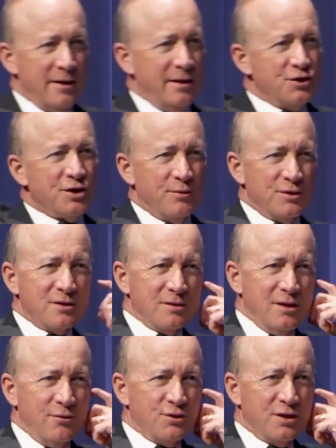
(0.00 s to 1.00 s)
addition, was
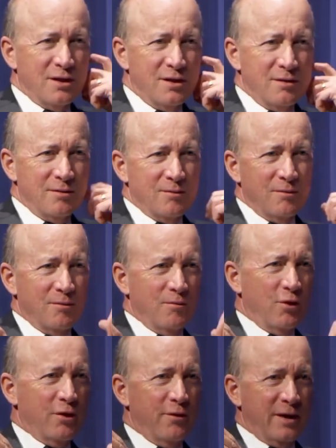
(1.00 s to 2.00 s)
interested in
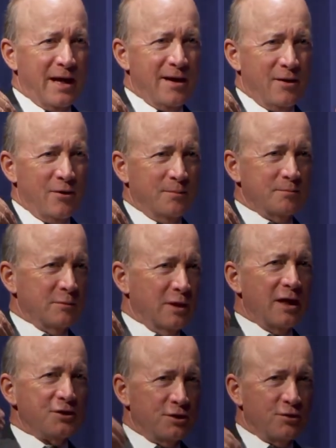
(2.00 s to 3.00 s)
wondering how
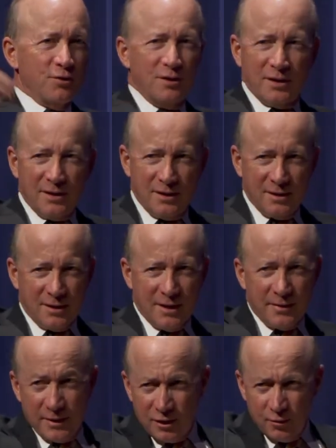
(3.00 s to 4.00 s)
longitudinally, I
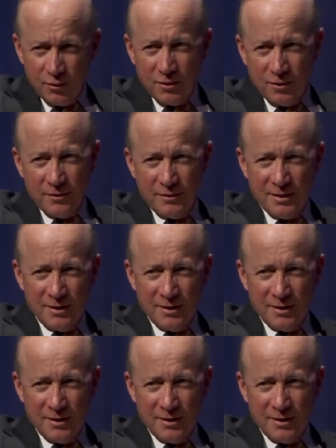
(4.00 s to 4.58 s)
think you were,